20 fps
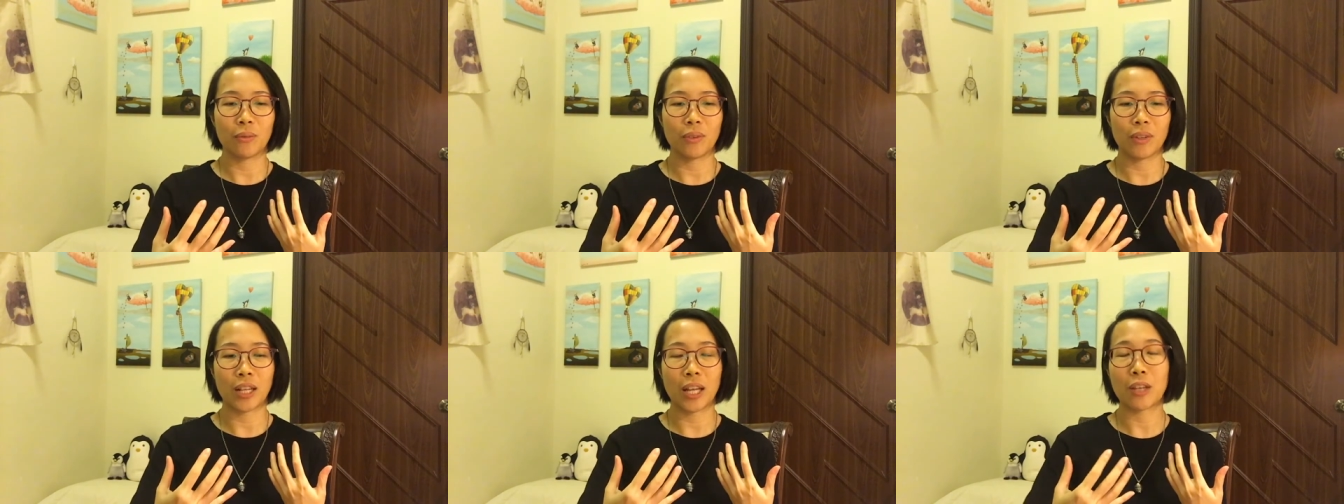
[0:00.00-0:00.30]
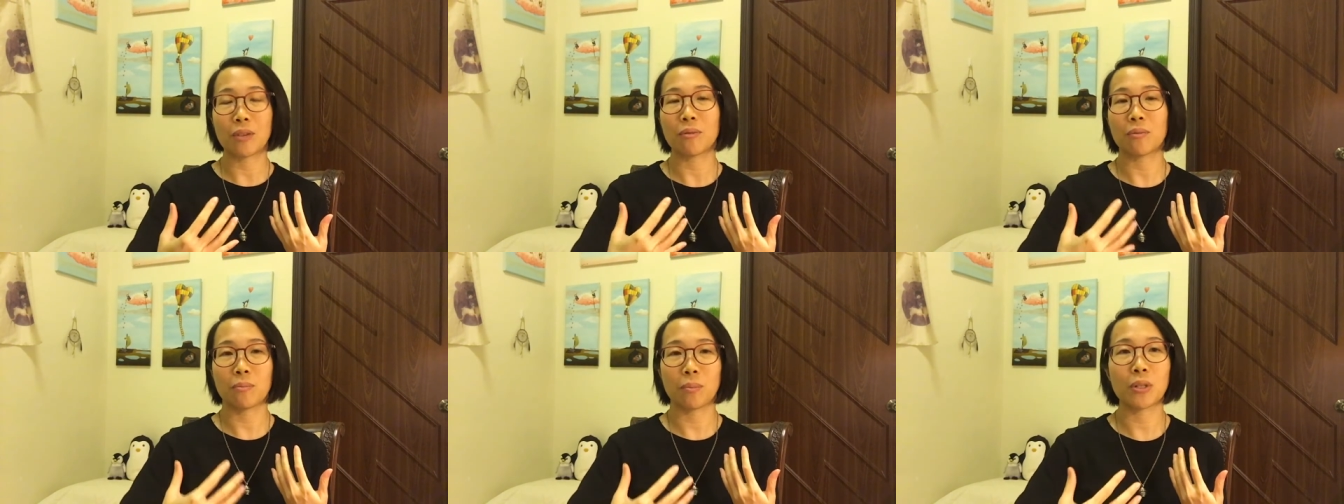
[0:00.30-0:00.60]

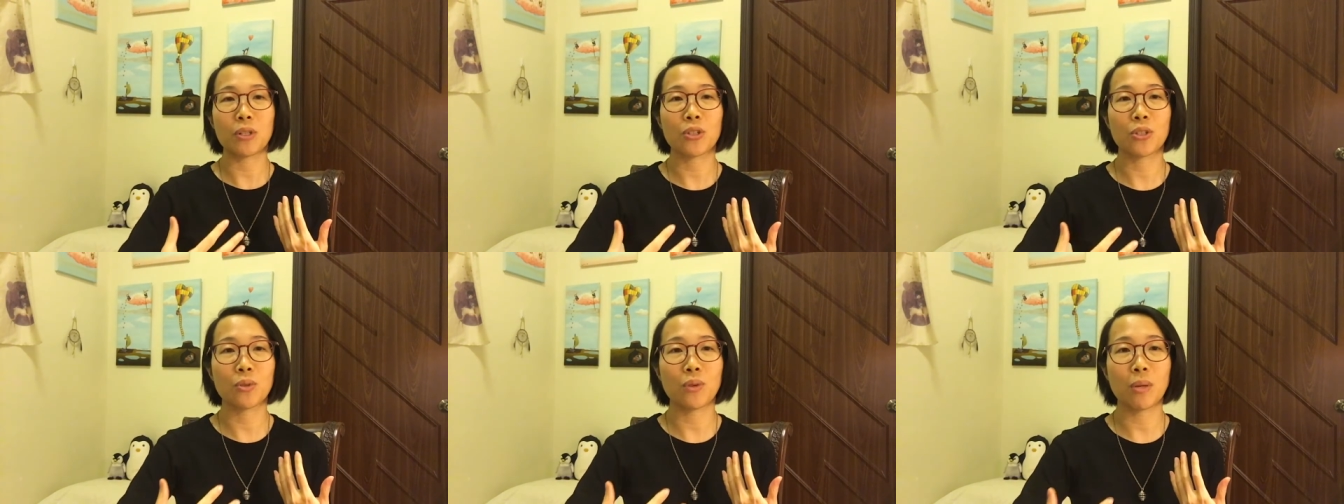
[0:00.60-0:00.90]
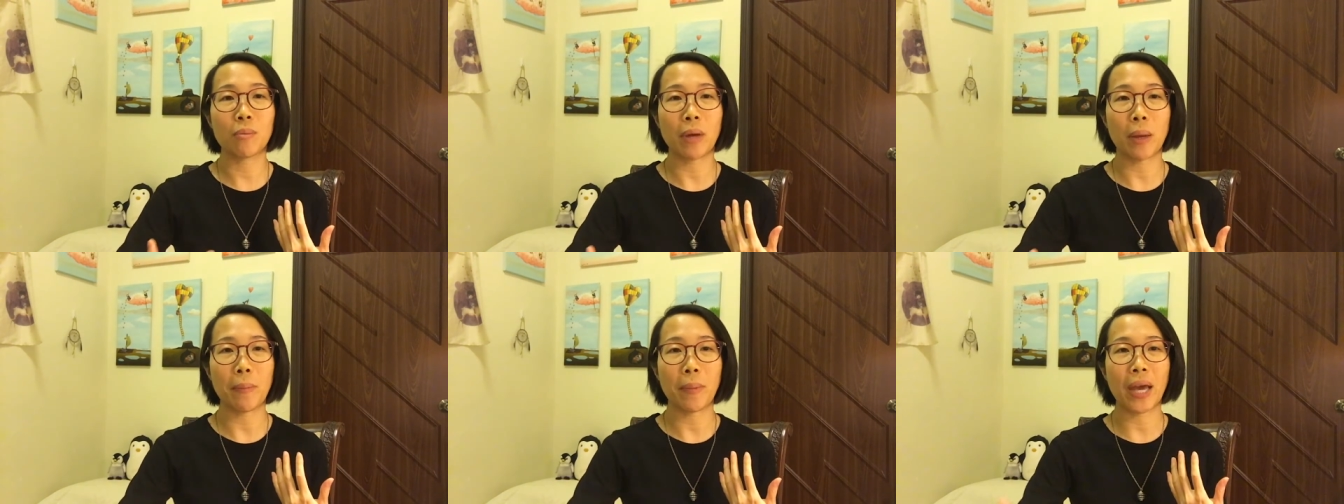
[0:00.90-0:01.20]
like
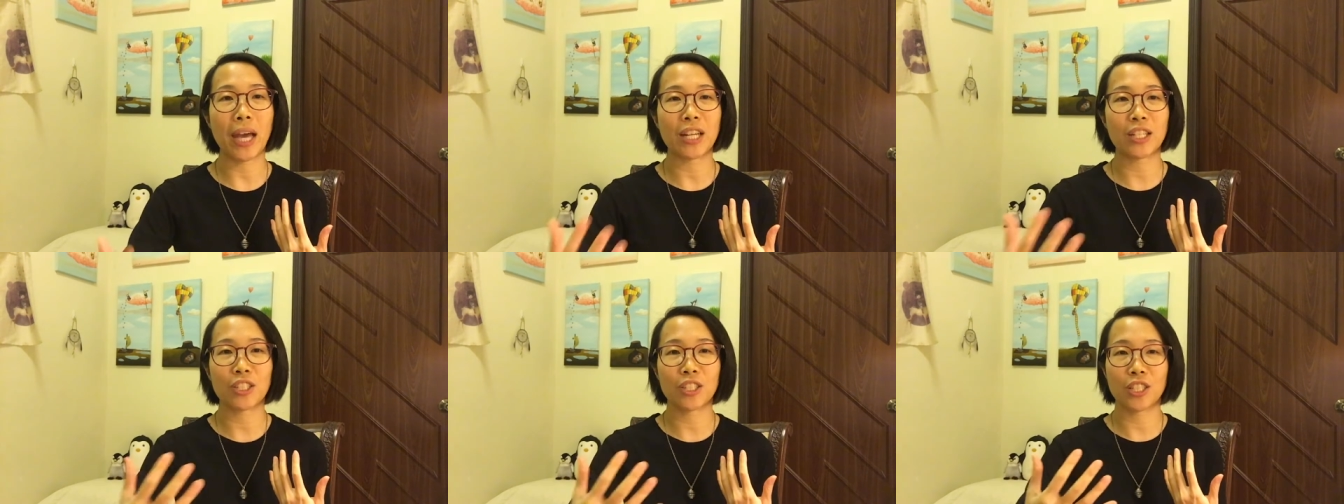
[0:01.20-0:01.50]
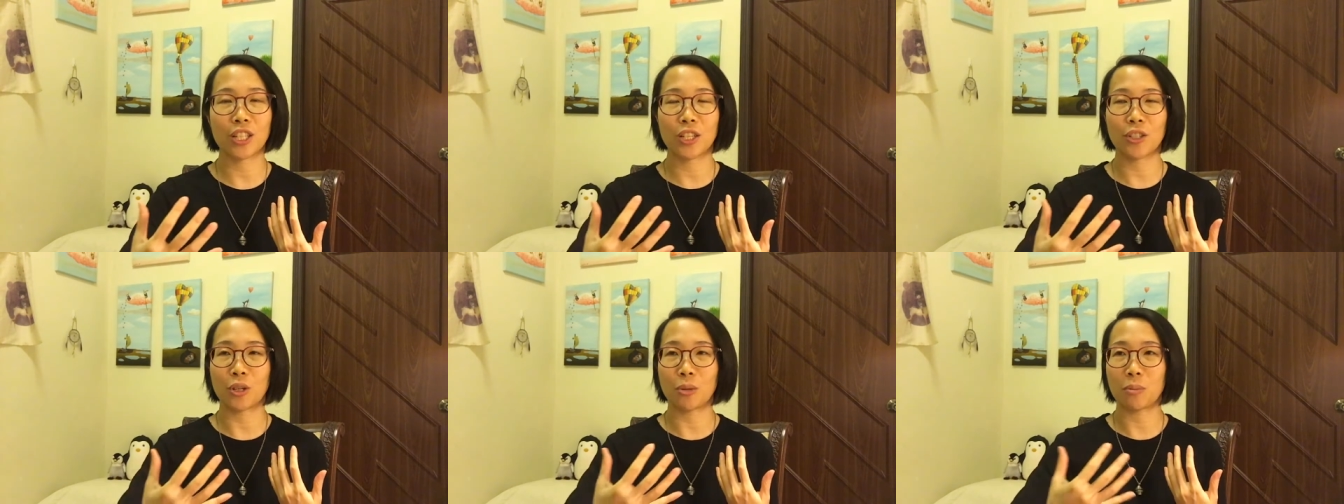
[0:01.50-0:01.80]
pursuing my
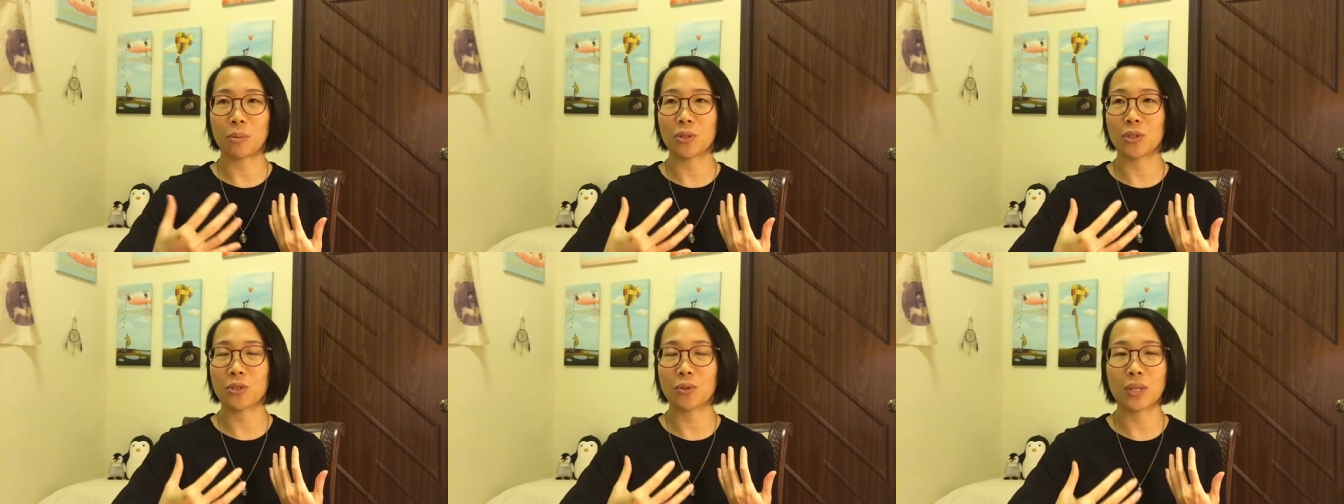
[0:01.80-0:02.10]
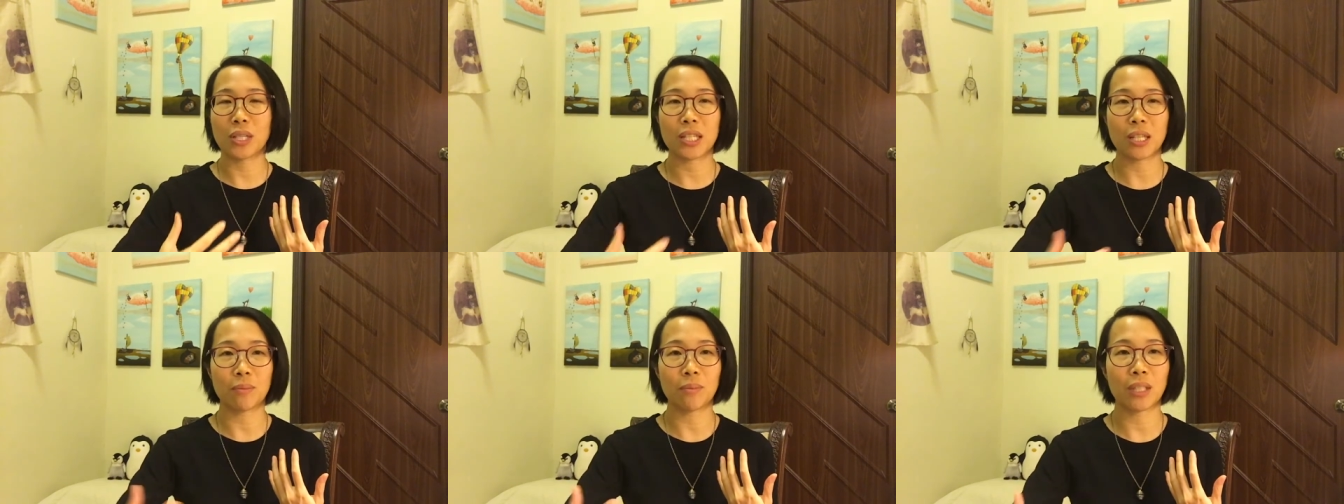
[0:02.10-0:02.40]
passion or
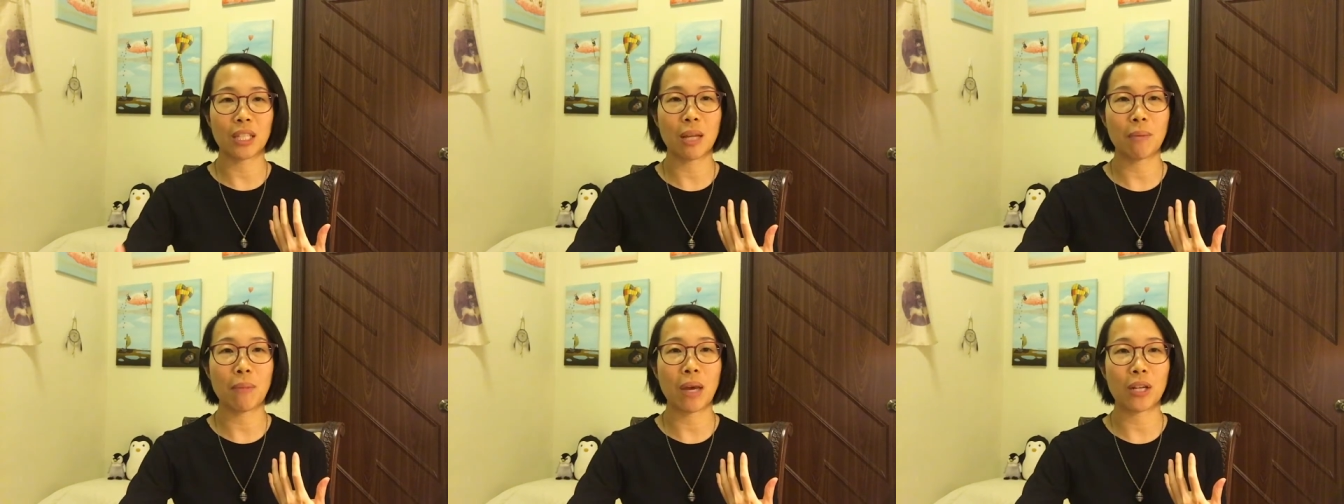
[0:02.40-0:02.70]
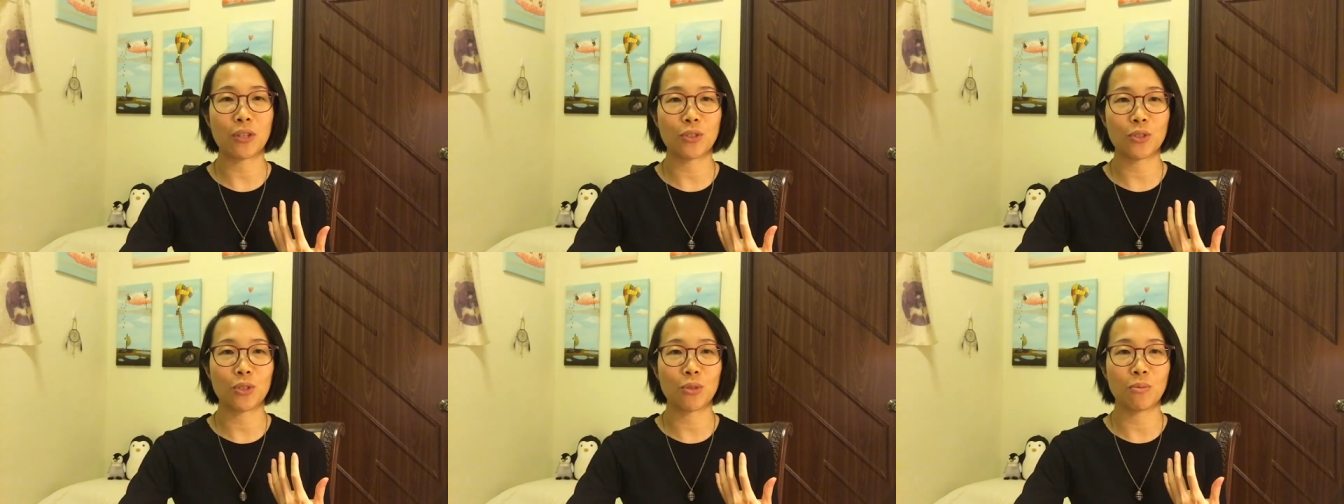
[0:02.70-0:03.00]
pursuing something that
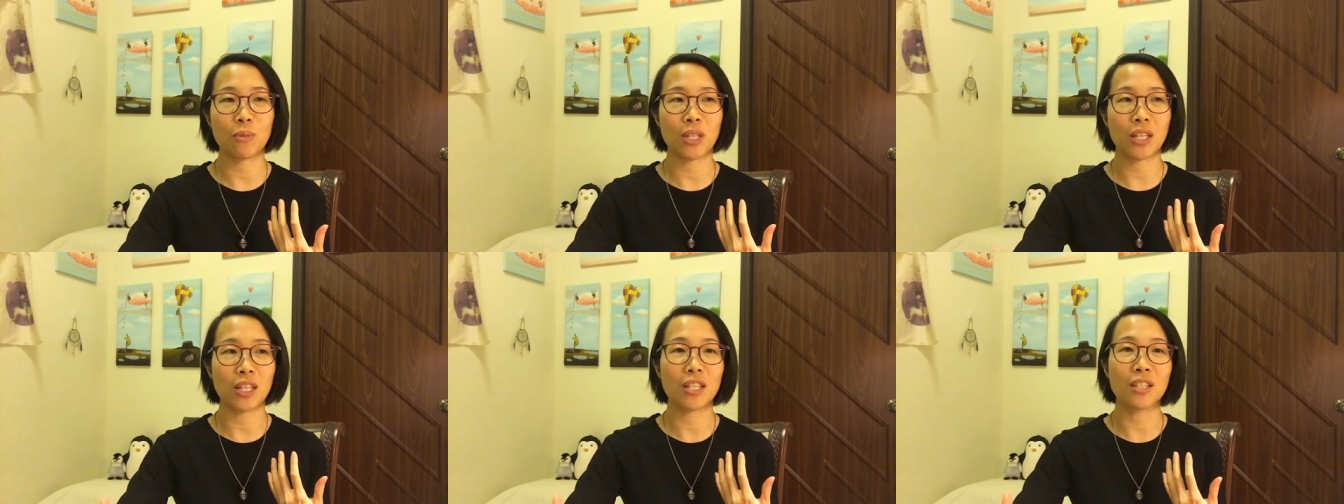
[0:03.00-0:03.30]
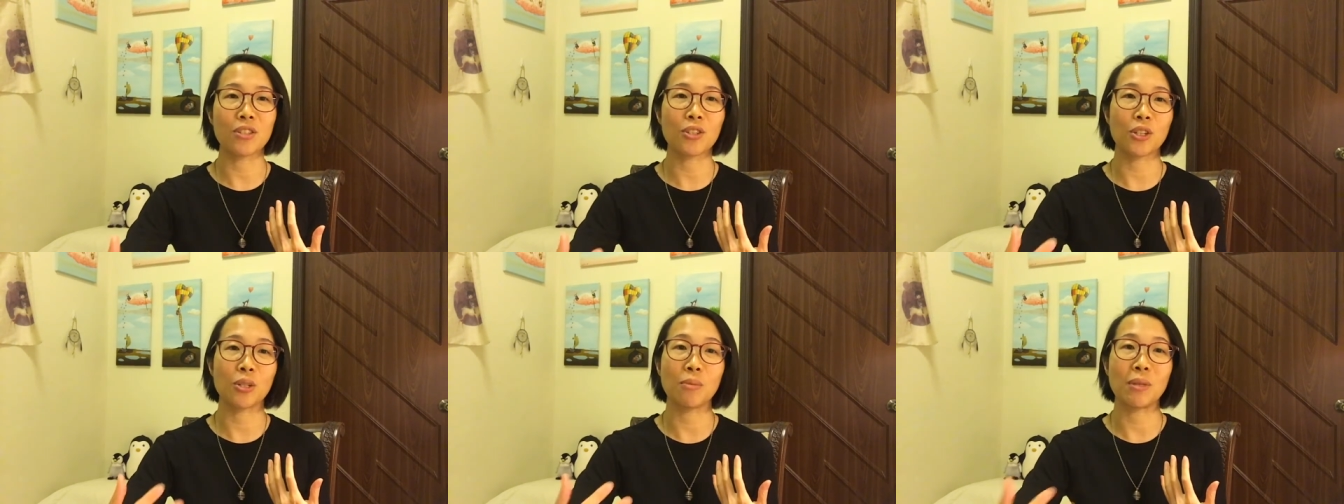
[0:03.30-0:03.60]
matters to me
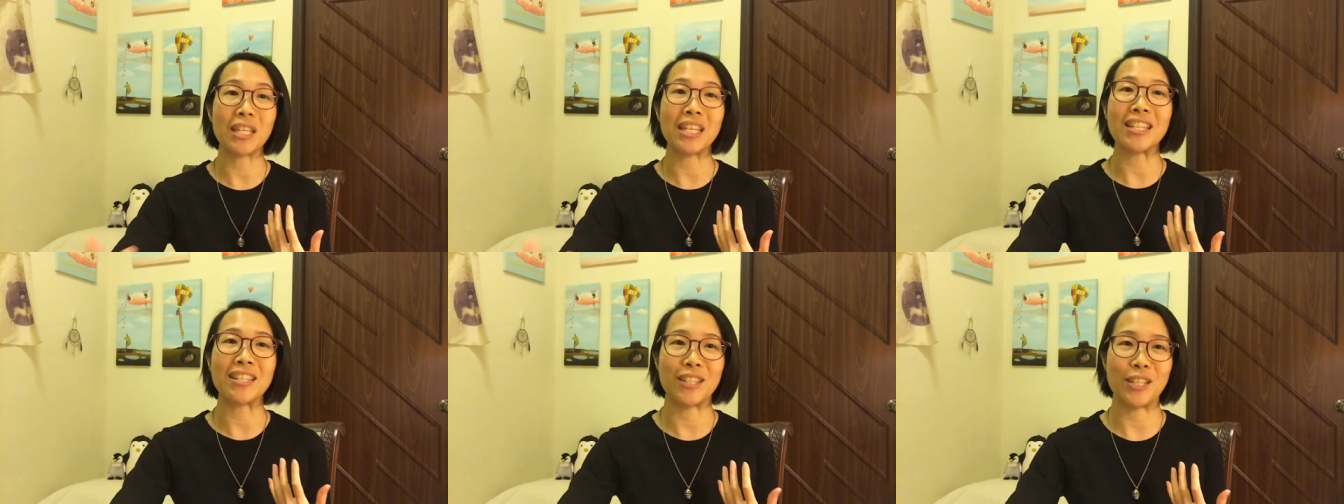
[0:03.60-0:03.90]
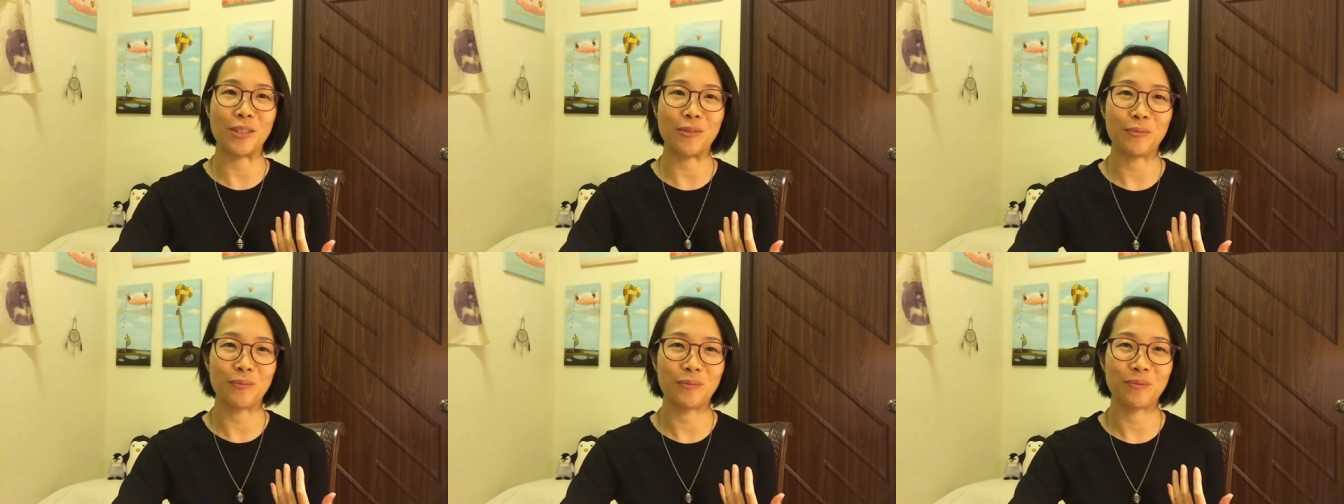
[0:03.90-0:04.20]
is going to be
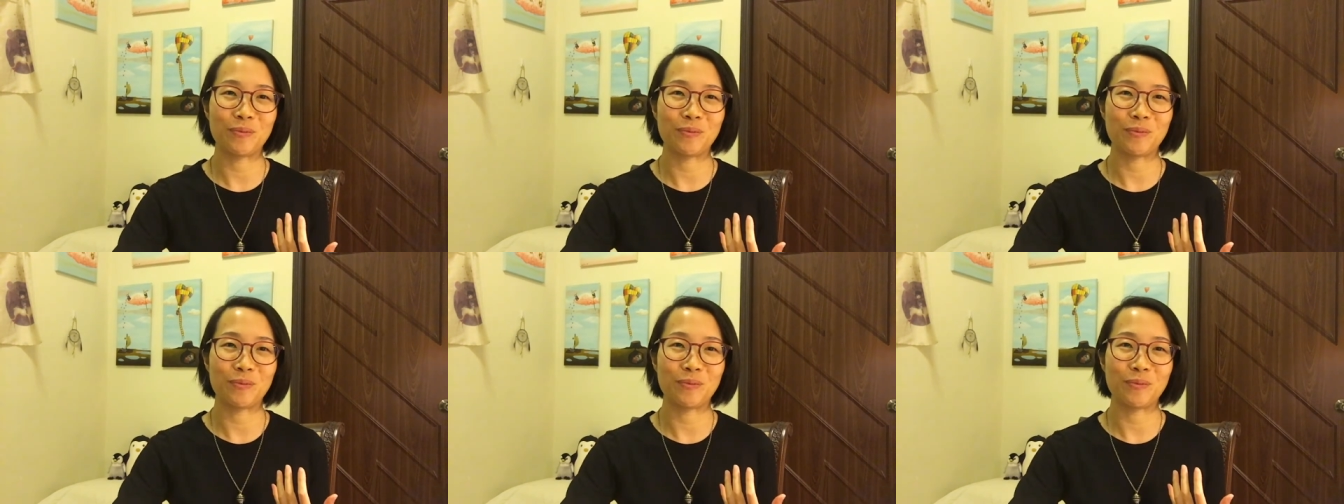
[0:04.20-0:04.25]
easy